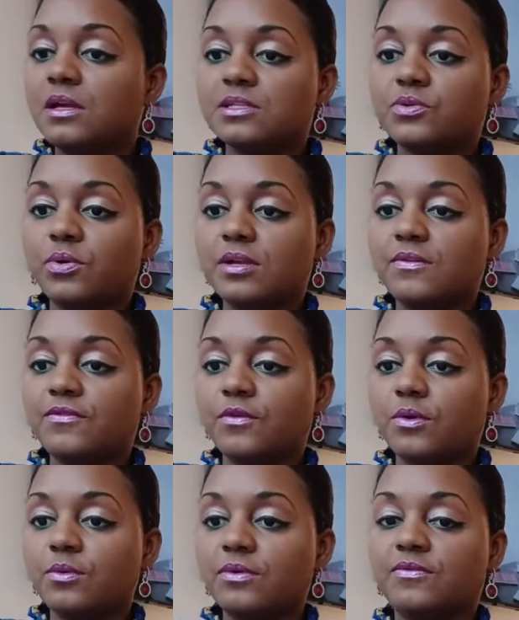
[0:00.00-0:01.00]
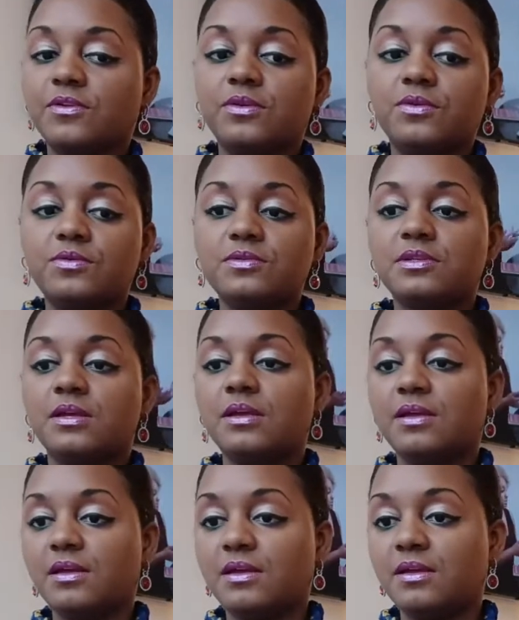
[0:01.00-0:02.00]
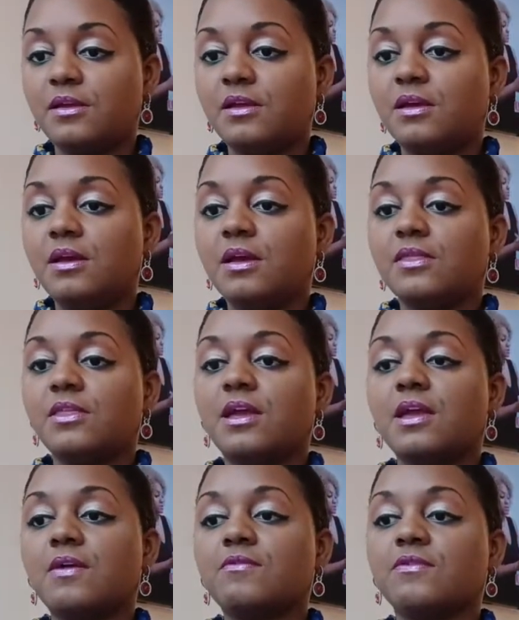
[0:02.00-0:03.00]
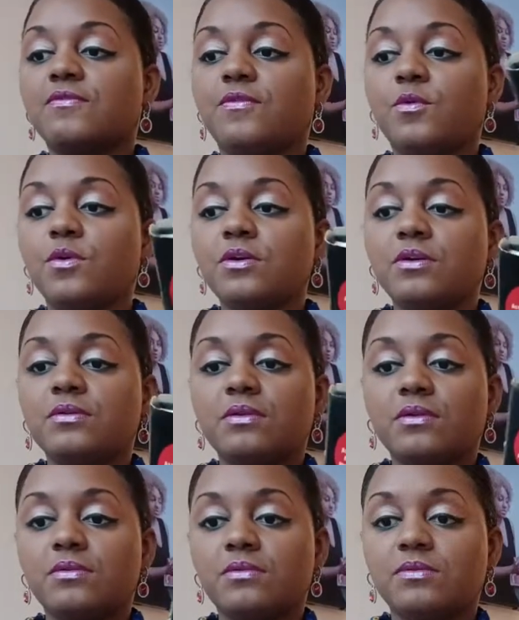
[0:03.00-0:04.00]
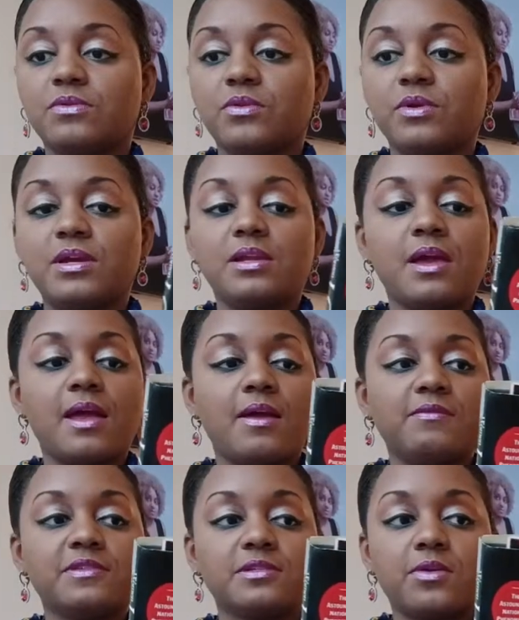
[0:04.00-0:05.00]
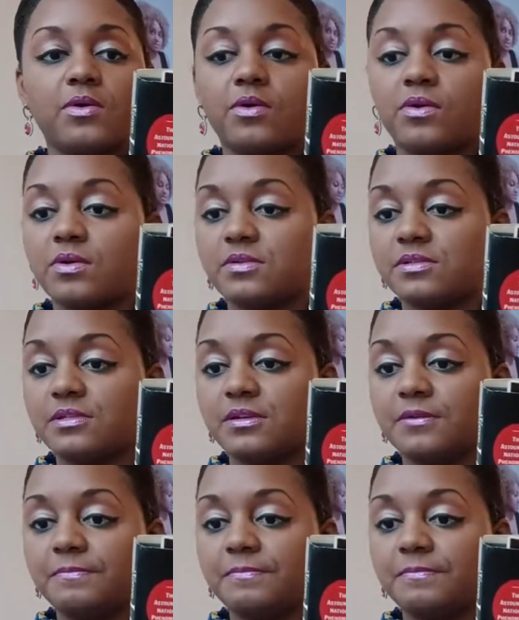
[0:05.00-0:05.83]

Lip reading: 24 reviews. They gave it 3.5 stars.